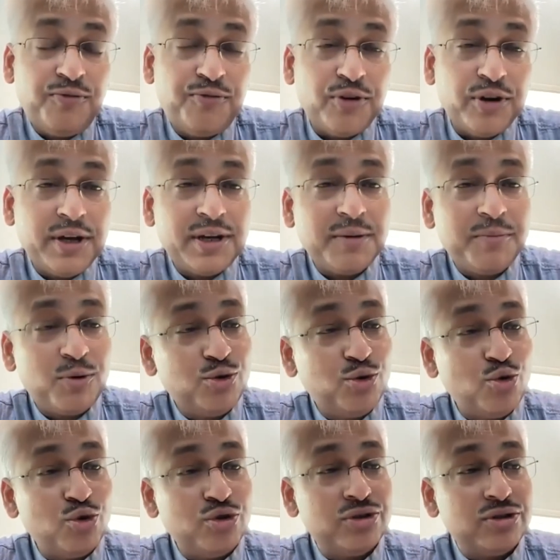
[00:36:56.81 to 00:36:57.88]
forget about
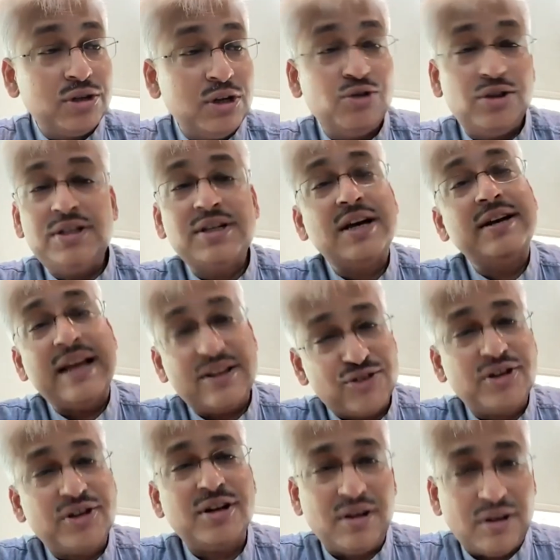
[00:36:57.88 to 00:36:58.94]
those, these are
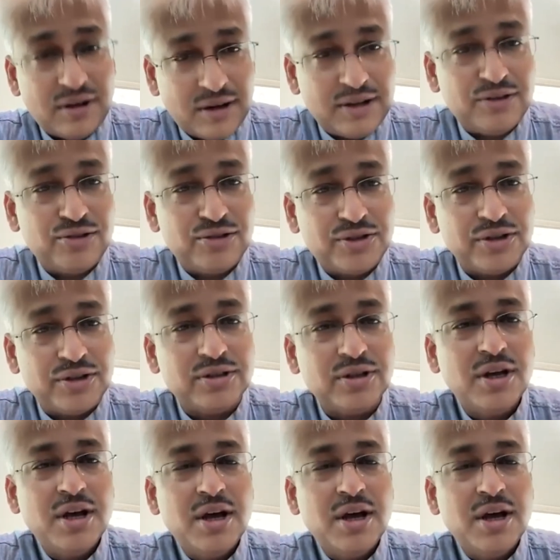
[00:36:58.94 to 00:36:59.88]
natural industries,